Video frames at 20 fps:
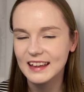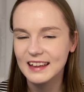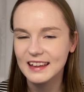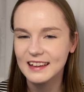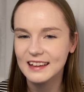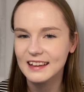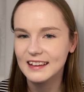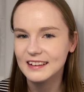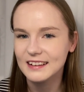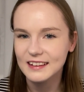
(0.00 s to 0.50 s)

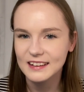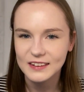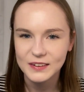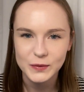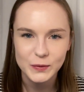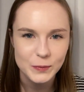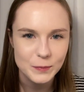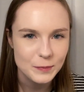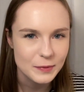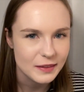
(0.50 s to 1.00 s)
and I
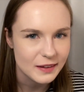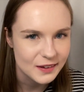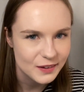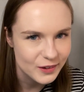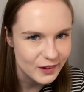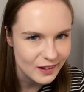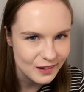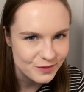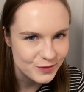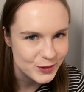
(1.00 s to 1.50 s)
hope that
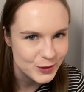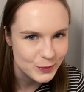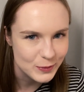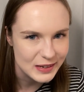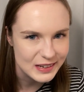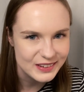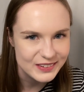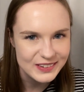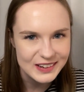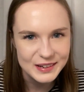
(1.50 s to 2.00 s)
you have
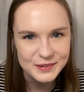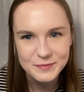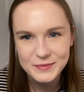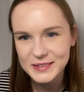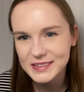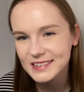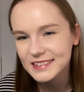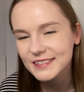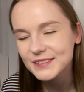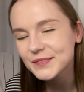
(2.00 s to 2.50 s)
sweet
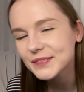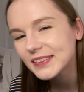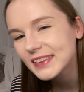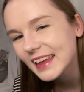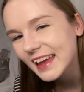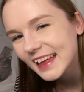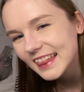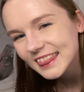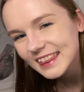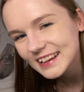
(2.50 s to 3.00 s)
dreams,
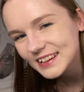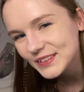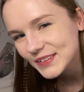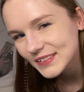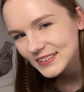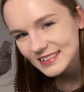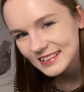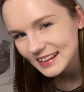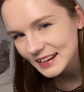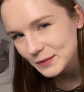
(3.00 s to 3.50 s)

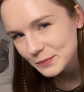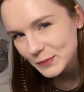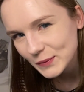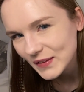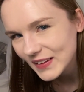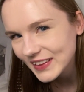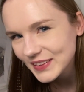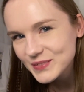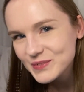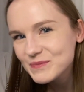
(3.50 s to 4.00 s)
that you
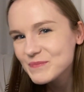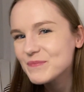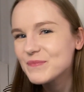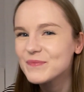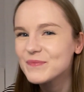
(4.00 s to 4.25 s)
sleep well.